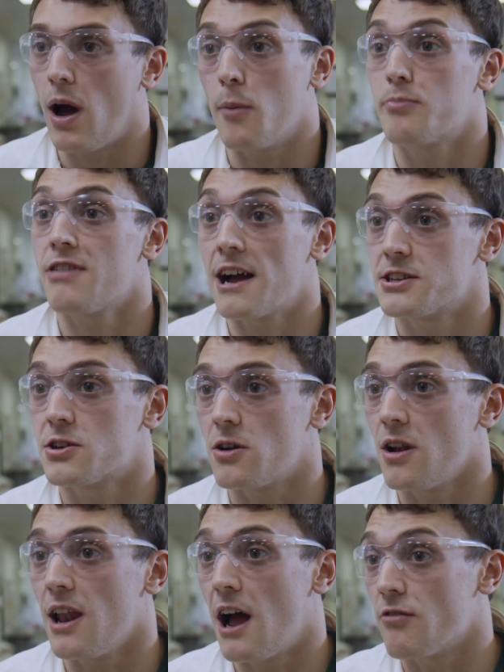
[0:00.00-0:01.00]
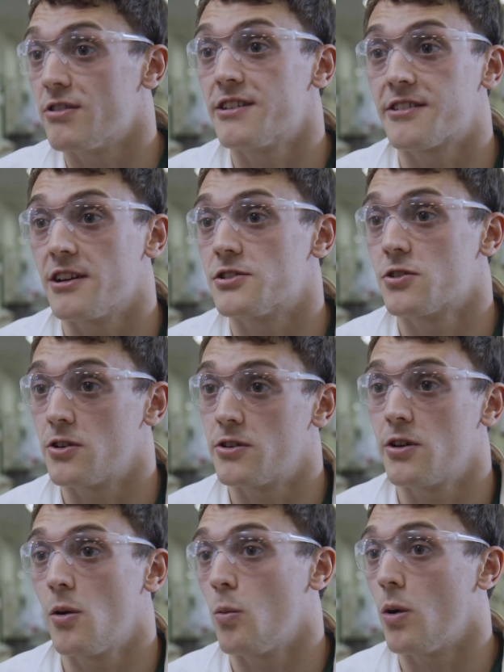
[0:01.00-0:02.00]
how practical our research could
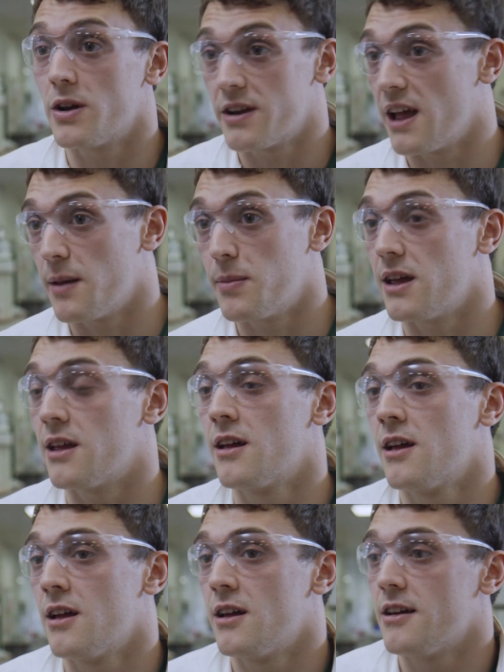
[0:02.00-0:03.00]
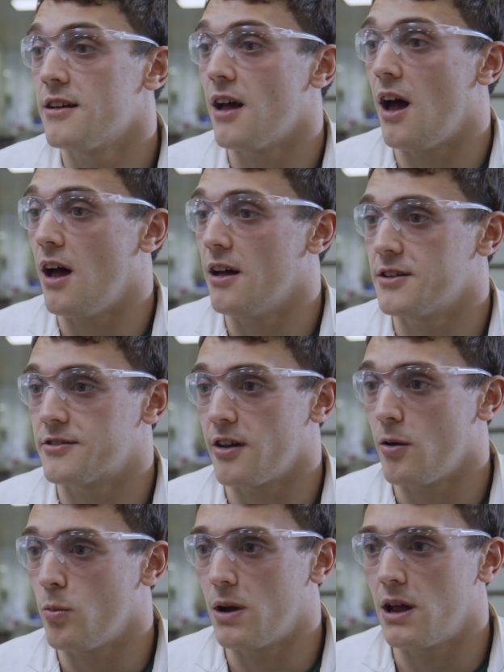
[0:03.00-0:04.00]
one day be. Uh,
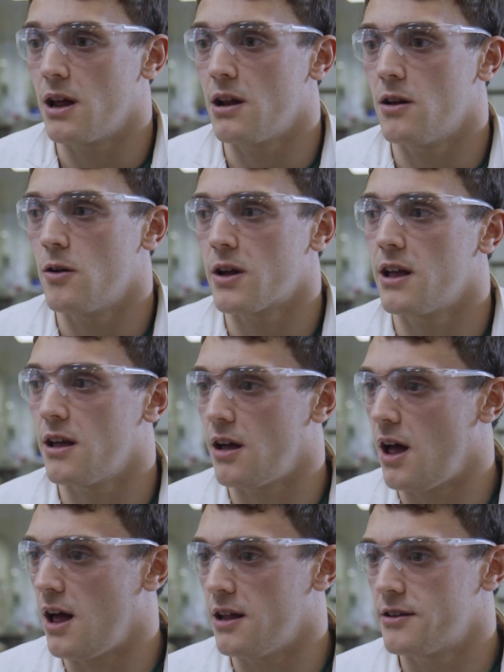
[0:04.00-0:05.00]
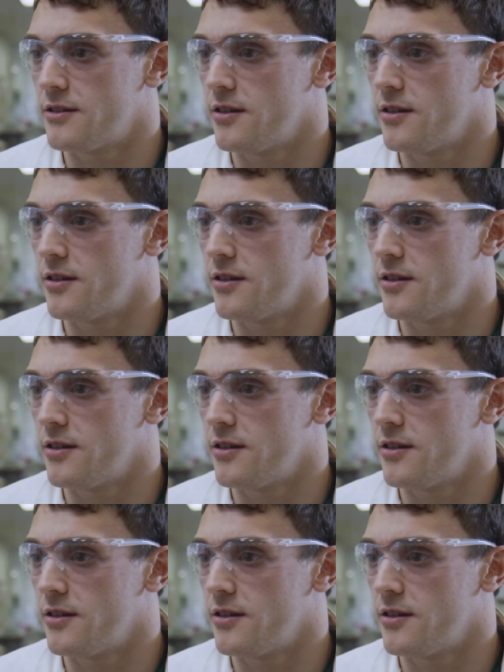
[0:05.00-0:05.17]
so we're looking at